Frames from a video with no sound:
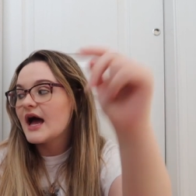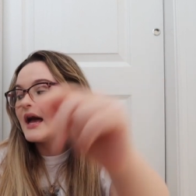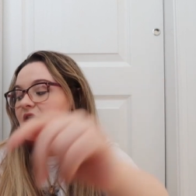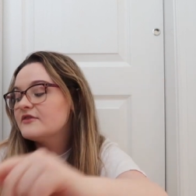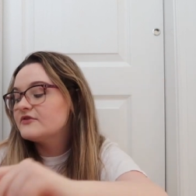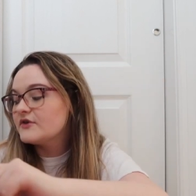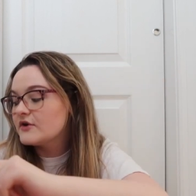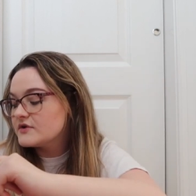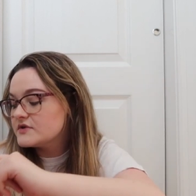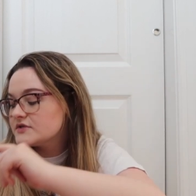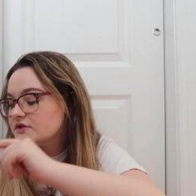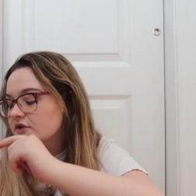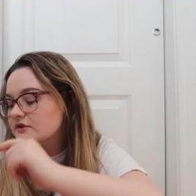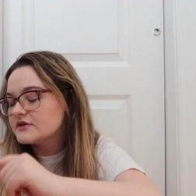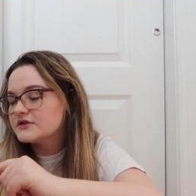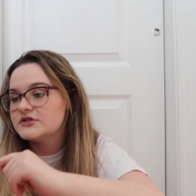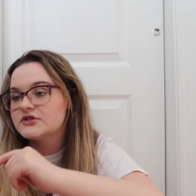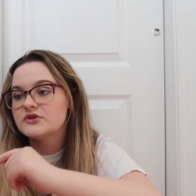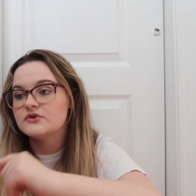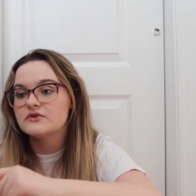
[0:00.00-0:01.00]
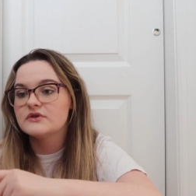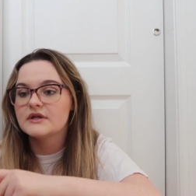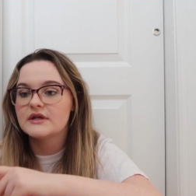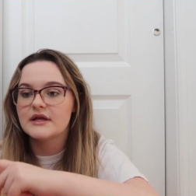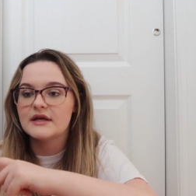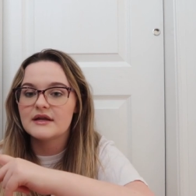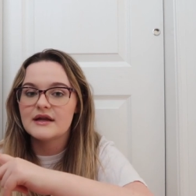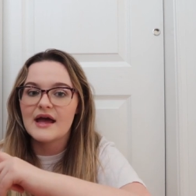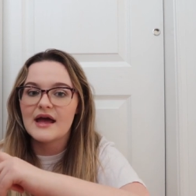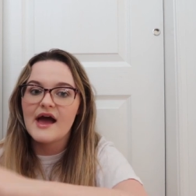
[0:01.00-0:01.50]
those are the two
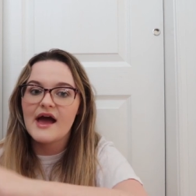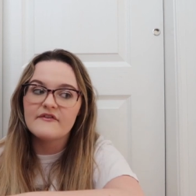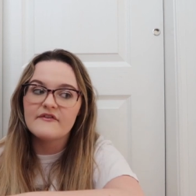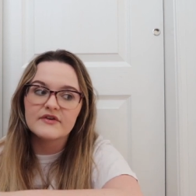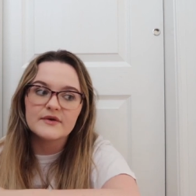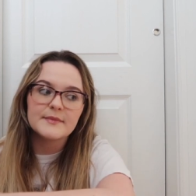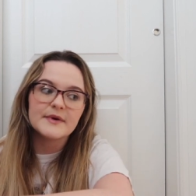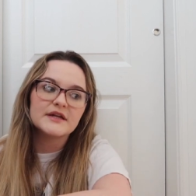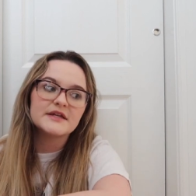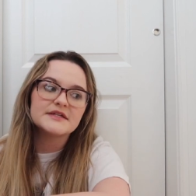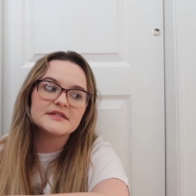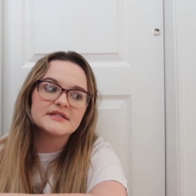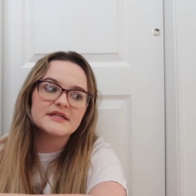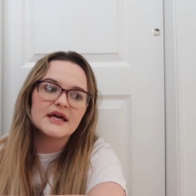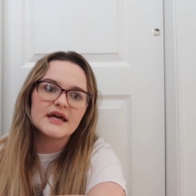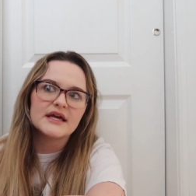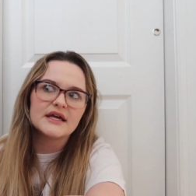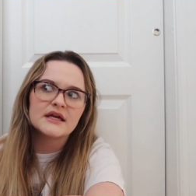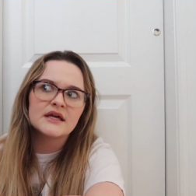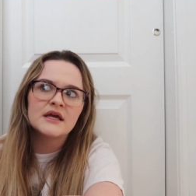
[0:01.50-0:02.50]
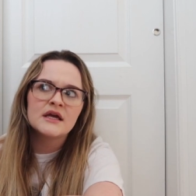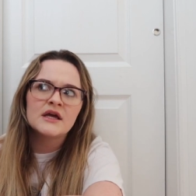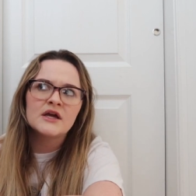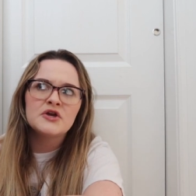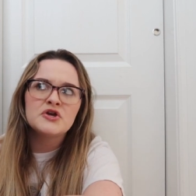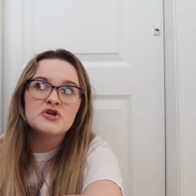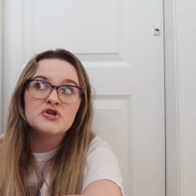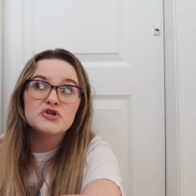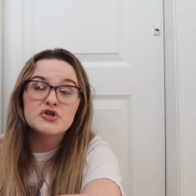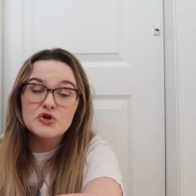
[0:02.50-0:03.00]
that everybody's like,
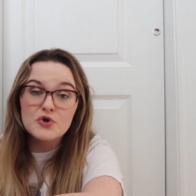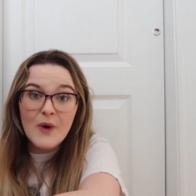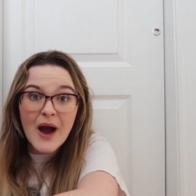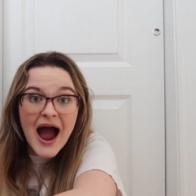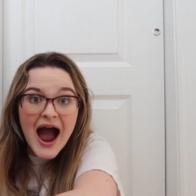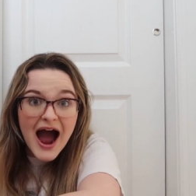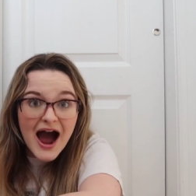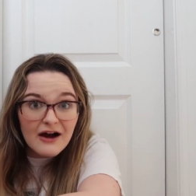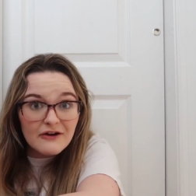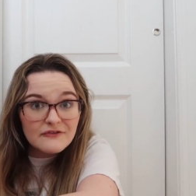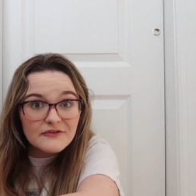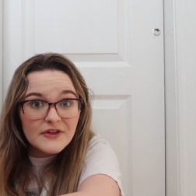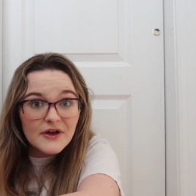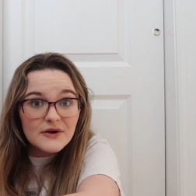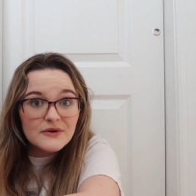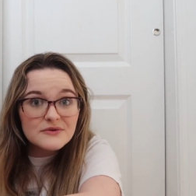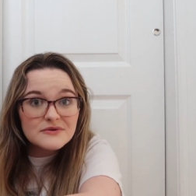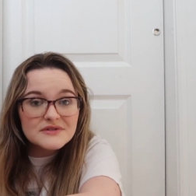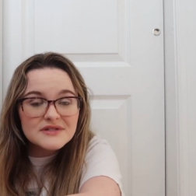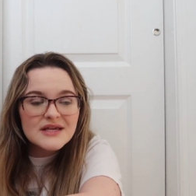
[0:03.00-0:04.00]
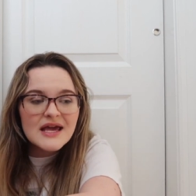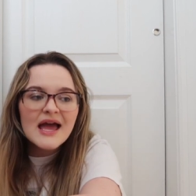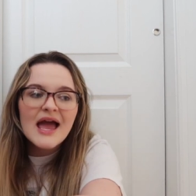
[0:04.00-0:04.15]
you have those?